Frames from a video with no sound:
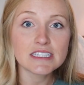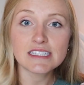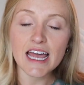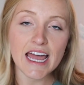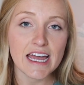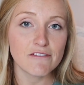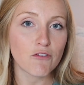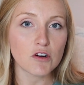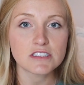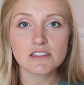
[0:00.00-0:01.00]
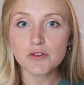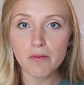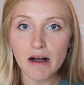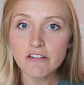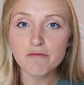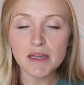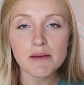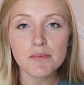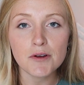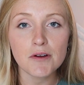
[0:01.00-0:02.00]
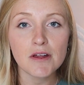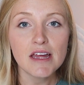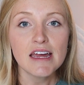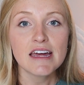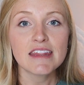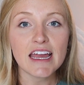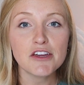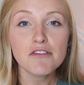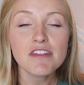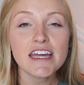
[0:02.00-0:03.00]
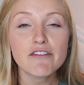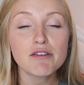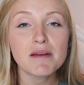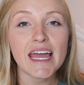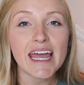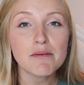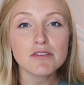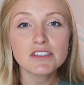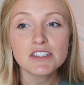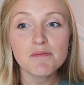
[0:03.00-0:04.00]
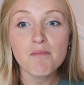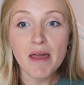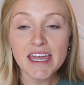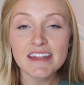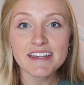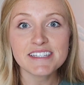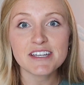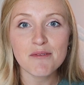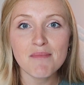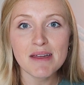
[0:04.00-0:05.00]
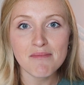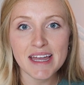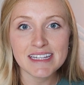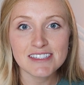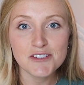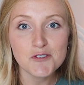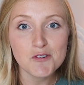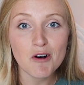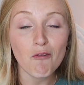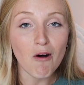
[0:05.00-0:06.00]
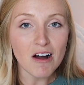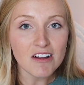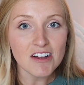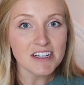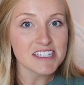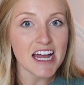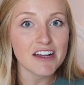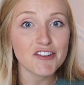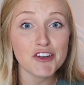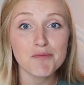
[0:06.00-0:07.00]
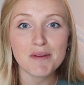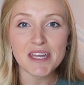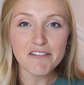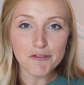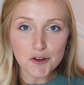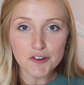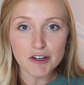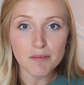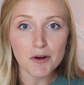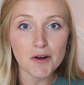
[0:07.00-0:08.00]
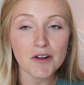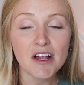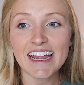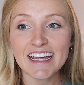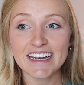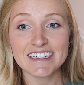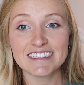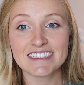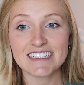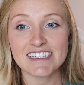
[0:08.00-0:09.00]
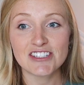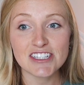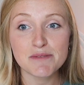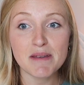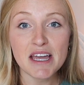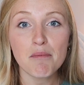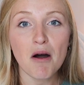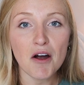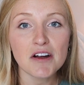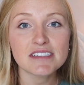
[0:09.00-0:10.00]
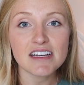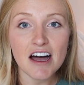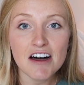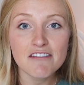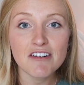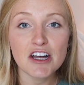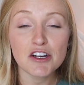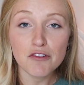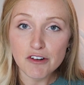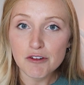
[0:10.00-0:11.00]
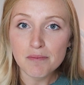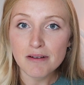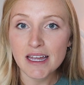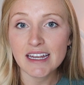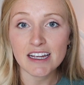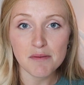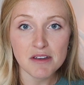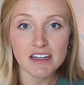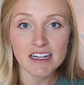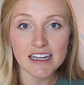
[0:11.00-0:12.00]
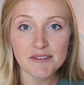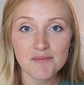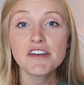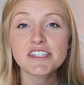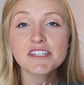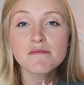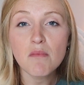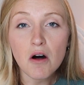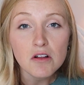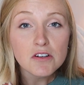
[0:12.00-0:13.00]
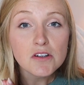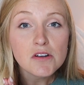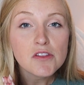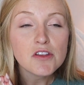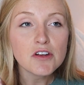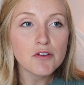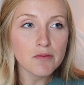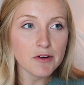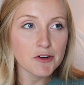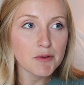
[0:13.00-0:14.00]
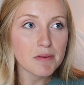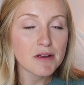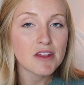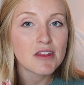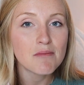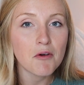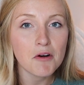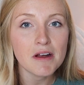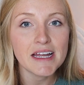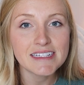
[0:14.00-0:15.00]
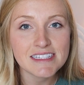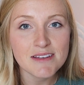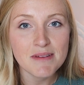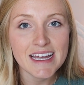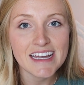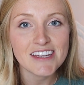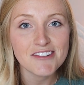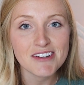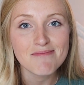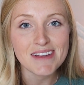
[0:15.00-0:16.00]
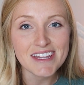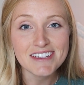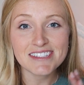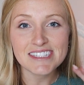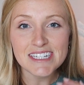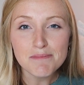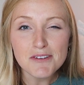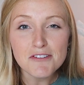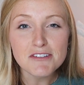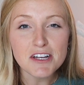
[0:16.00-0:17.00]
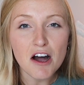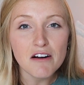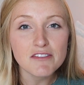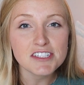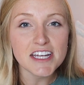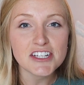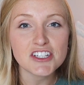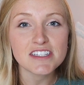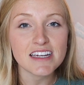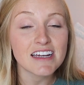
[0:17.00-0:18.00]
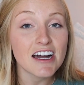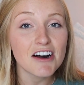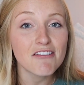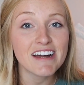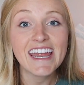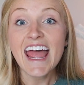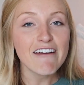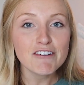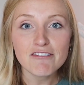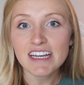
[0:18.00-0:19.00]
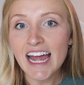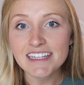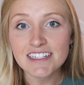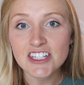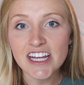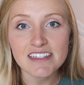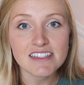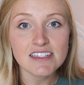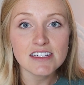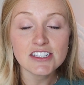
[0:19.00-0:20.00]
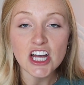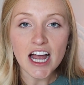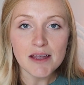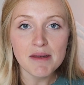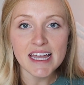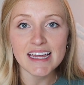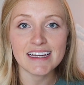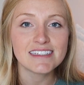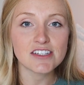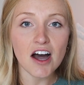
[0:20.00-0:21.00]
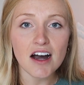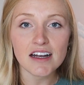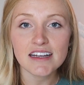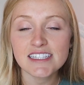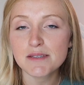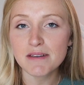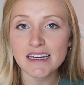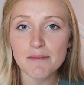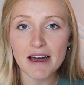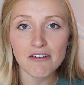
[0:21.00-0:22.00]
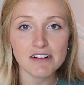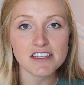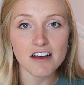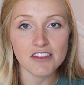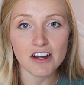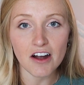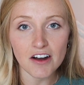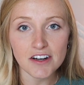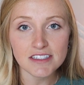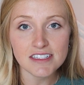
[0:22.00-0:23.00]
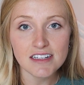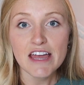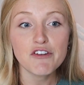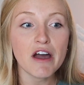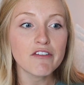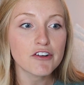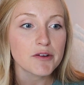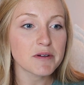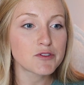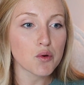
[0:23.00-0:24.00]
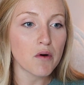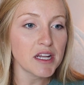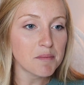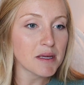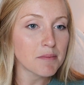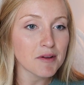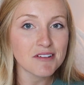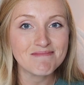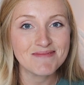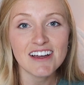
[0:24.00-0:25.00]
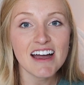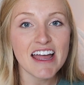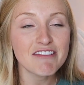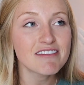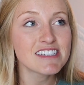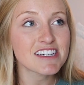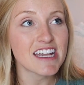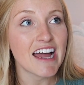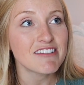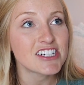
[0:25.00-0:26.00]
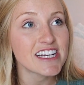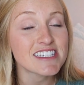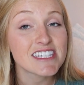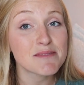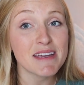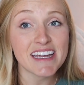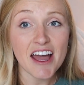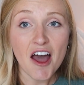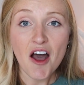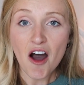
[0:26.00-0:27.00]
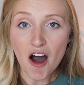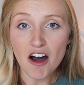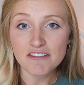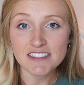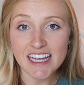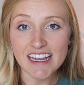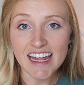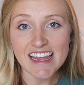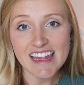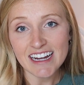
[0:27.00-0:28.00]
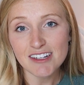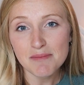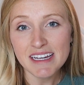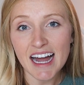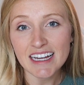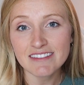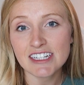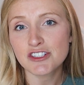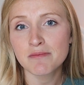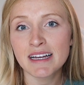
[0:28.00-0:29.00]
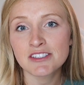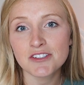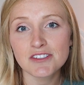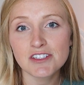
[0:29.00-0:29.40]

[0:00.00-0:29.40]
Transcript: to 10, four to 12 people that you think would be able to make this commitment to walk alongside of you, be vulnerable, and just be a part of a group and a community. The smaller the group, the more intimate you can be. The deeper those conversations can go when everyone has a chance to chime in and talk and speak about what's on their heart. If you have a group of 20 people, not everyone's gonna have a chance to speak often, and that could be kind of detrimental